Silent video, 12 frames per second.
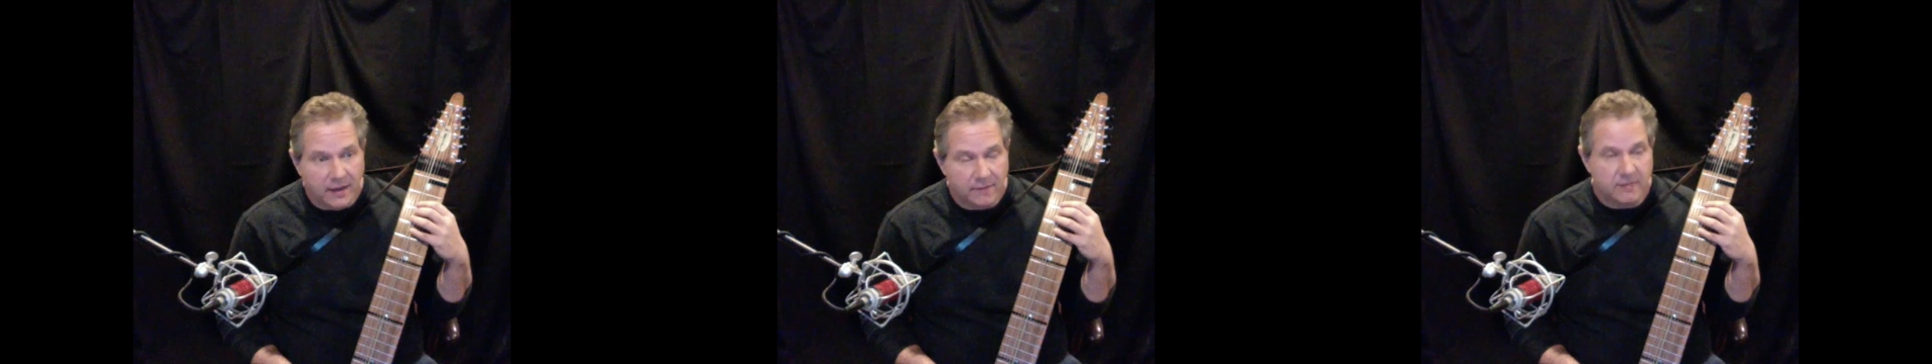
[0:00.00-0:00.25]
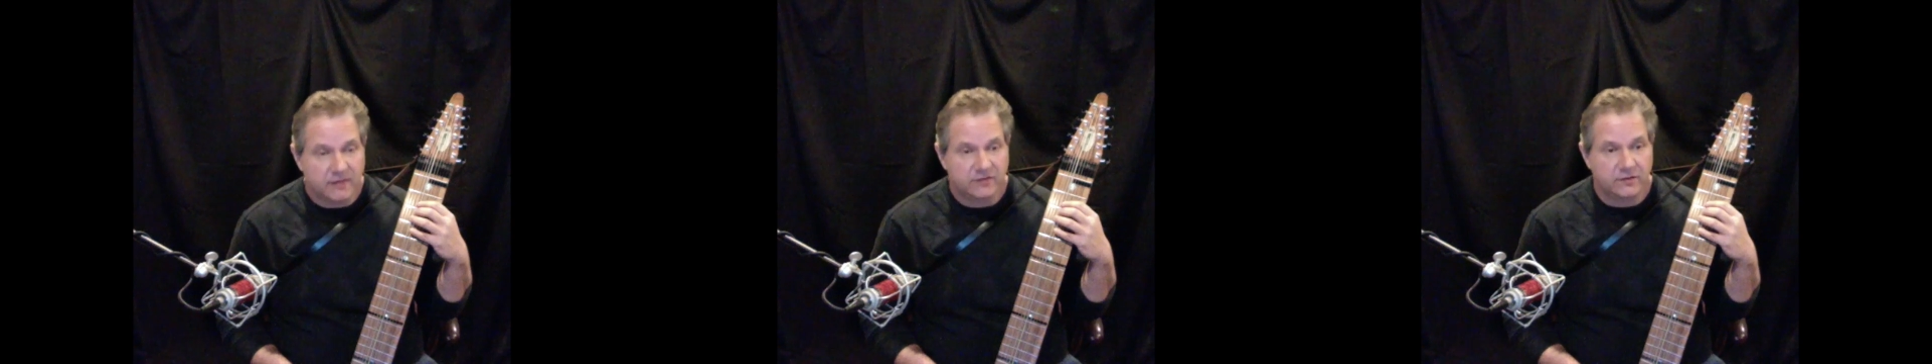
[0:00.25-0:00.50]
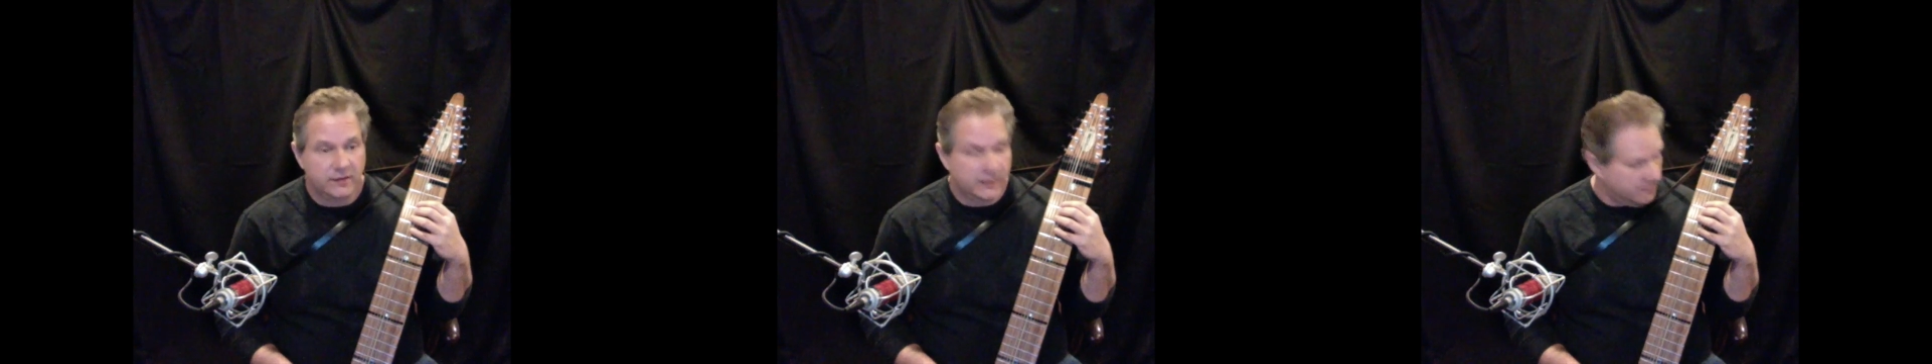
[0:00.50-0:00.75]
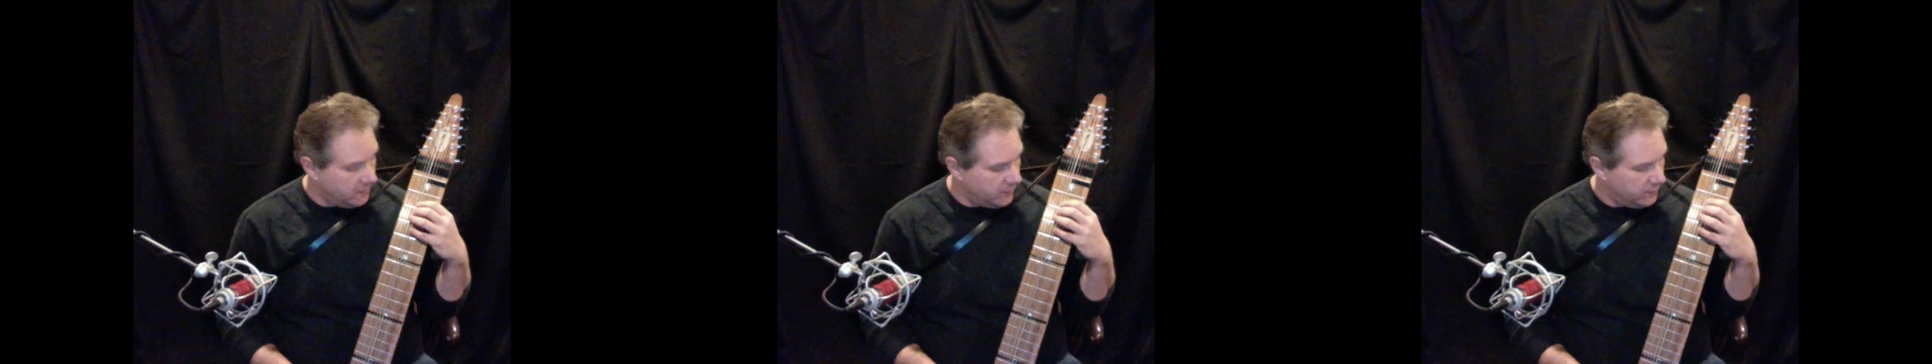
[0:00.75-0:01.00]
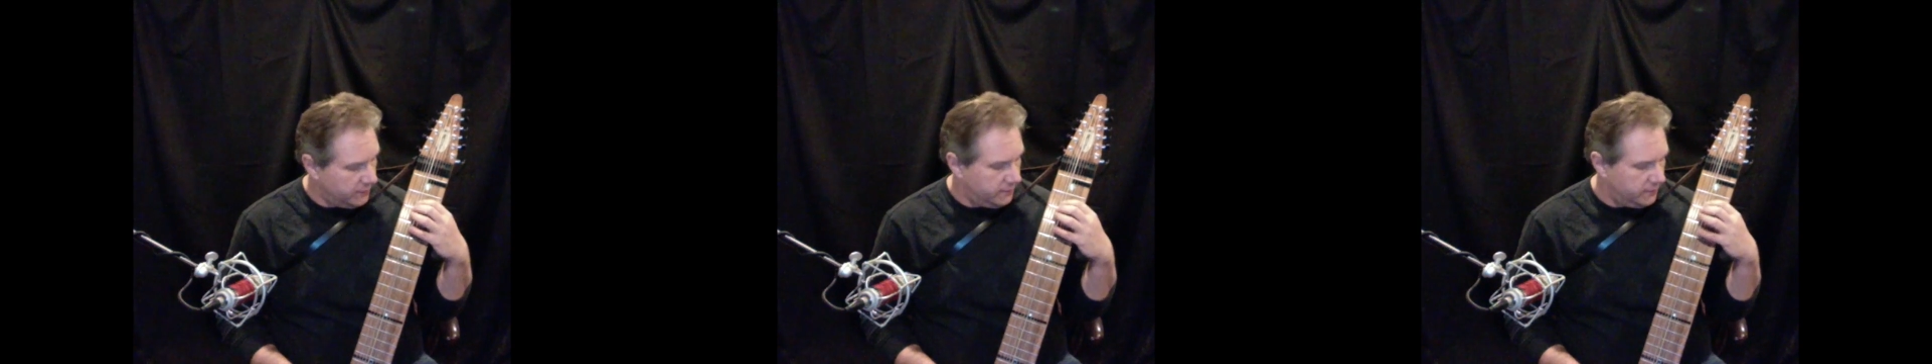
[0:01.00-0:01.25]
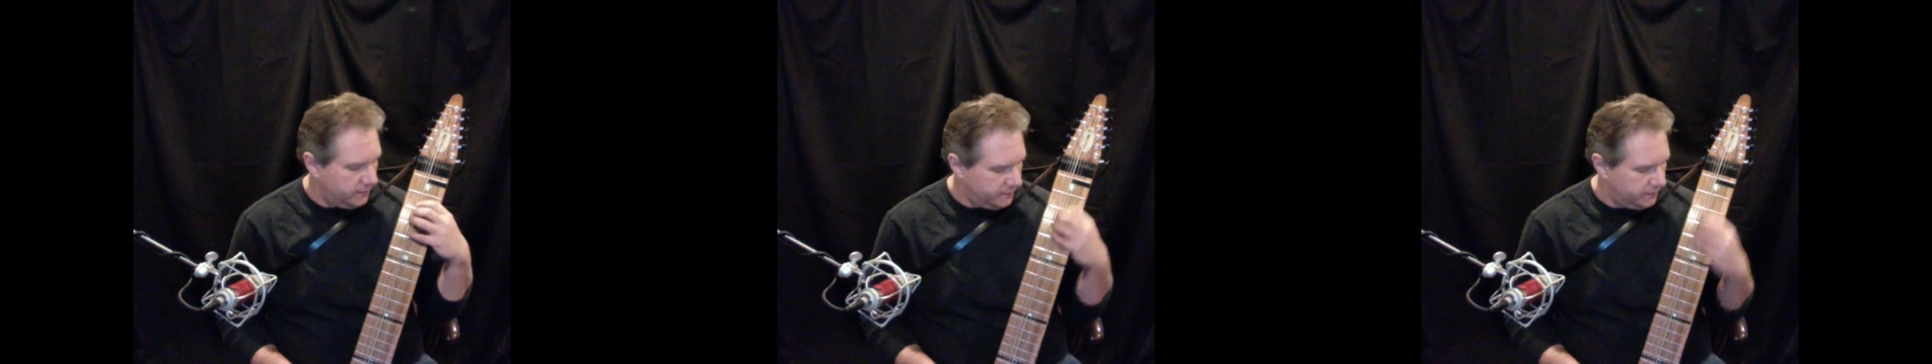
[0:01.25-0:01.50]
mixolydian mode.
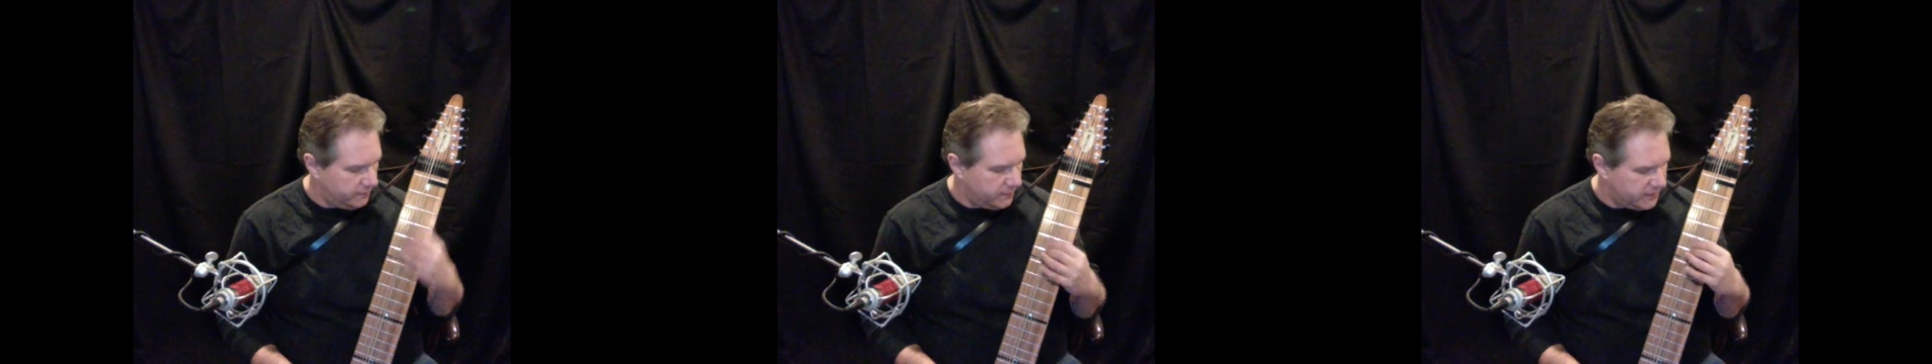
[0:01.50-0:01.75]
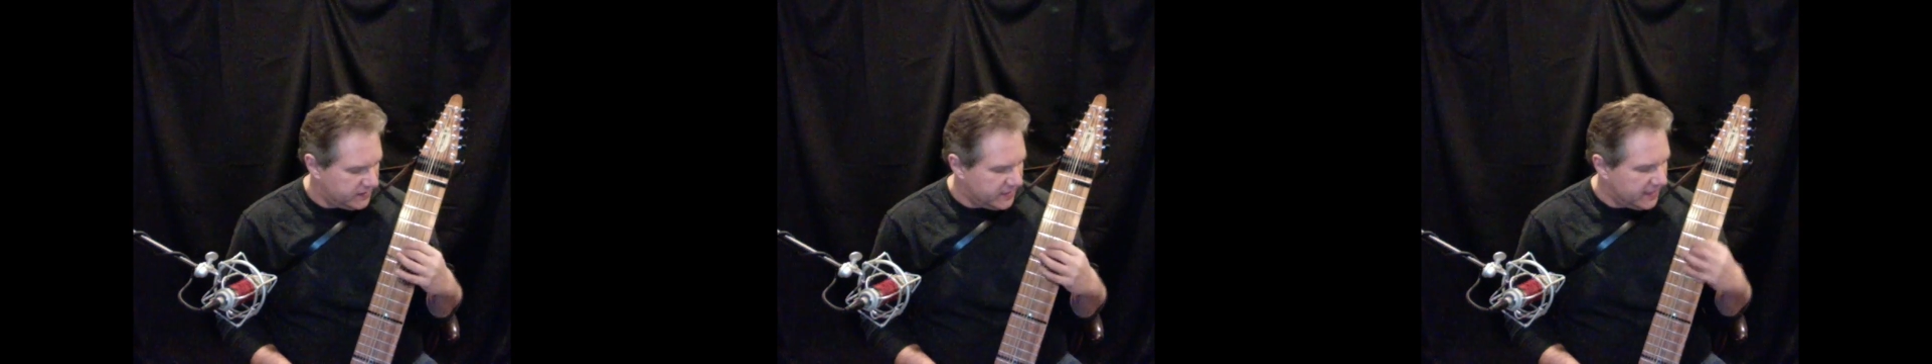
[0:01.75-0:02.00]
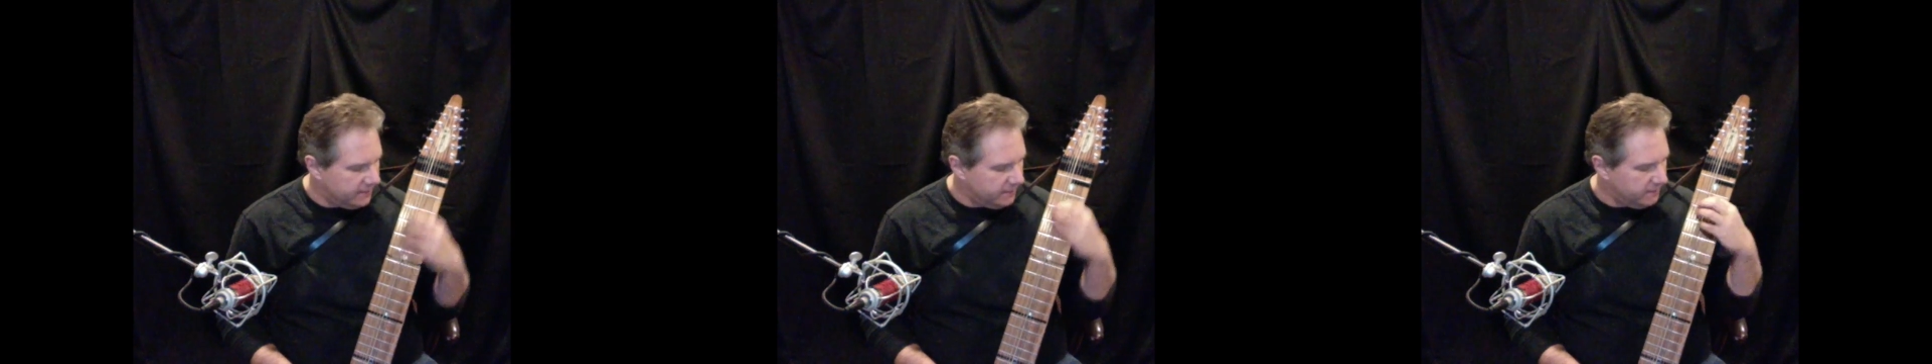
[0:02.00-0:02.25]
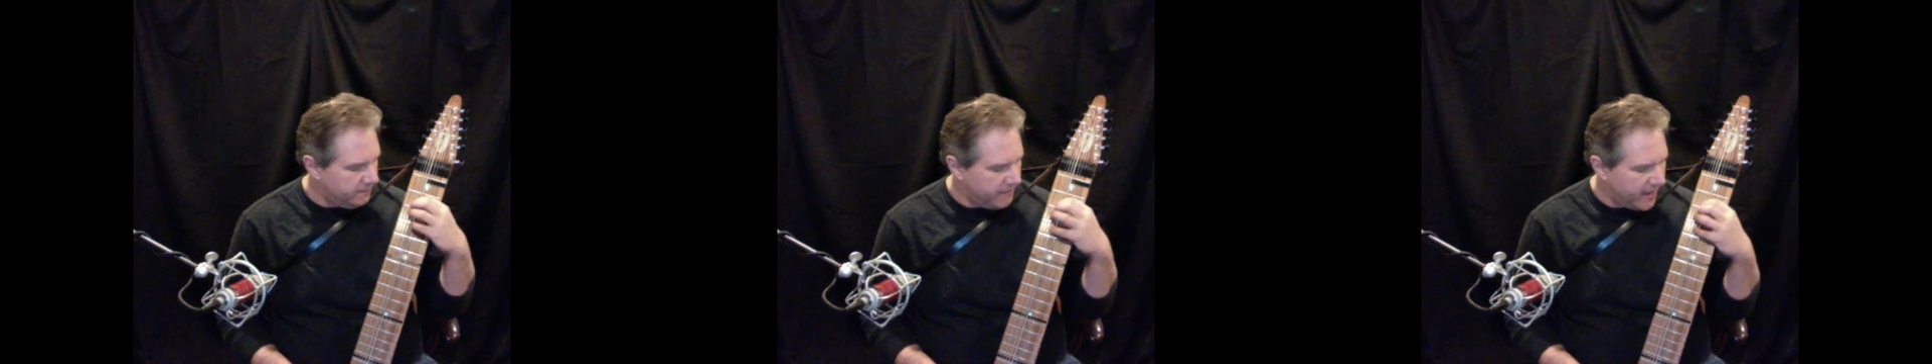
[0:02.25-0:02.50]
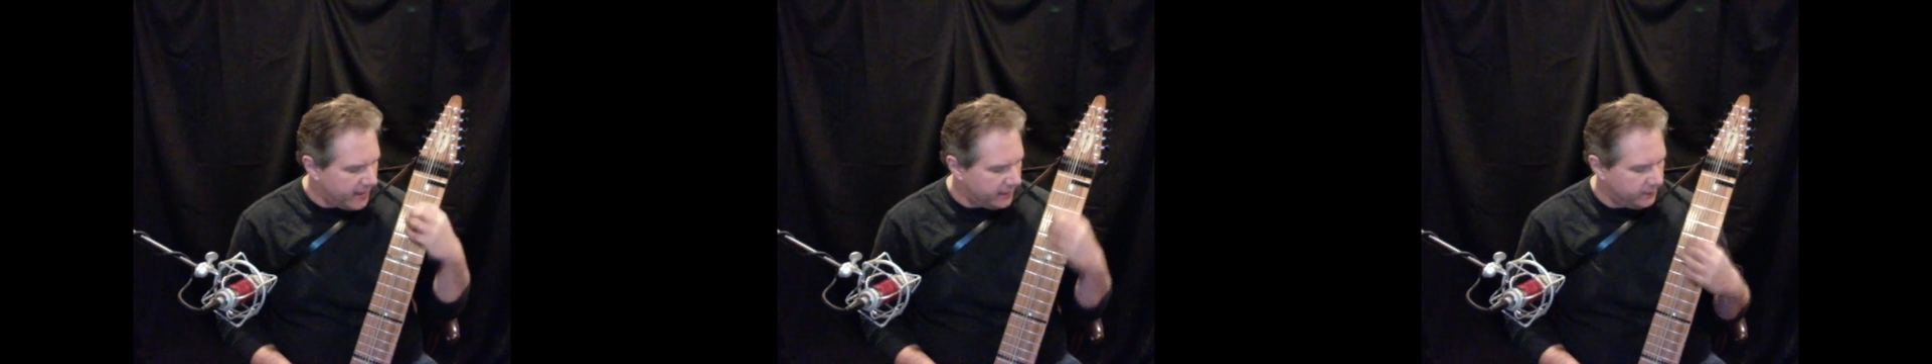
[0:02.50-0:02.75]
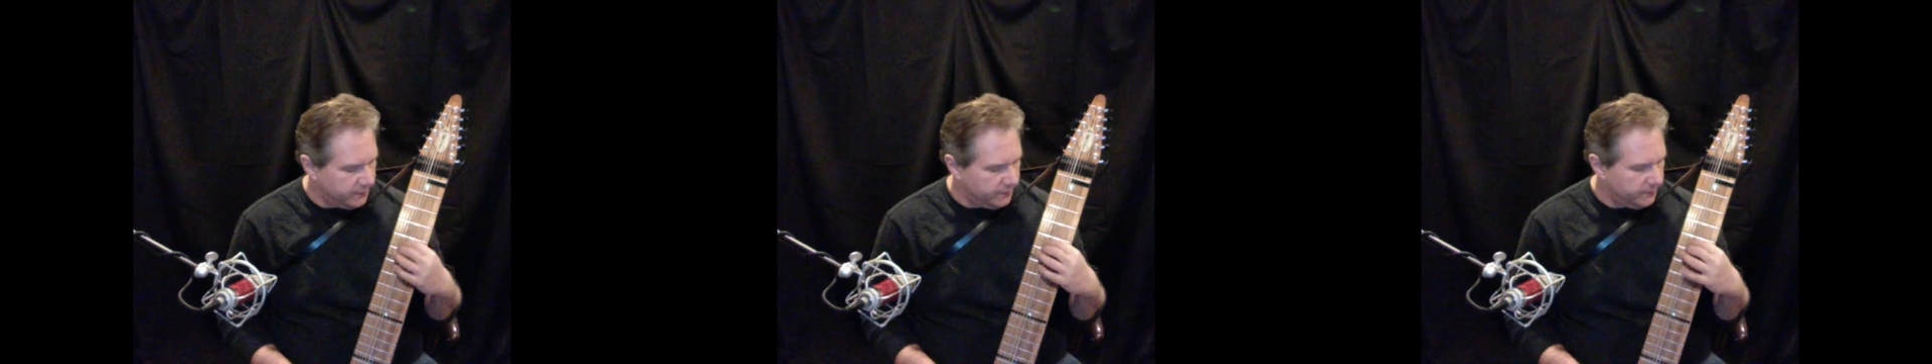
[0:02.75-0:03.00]
Same pattern.